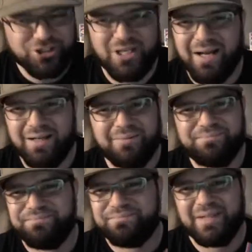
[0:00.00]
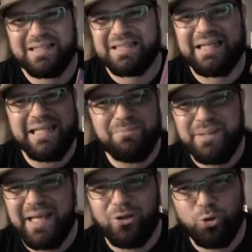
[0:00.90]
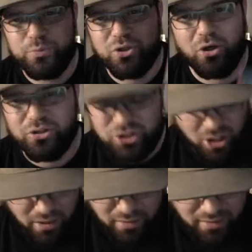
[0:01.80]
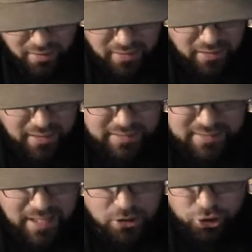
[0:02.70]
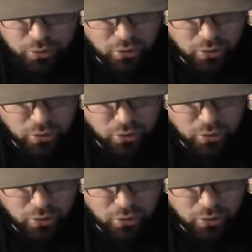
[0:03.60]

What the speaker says: stock, it's like NBA Hoops card stock. It's not too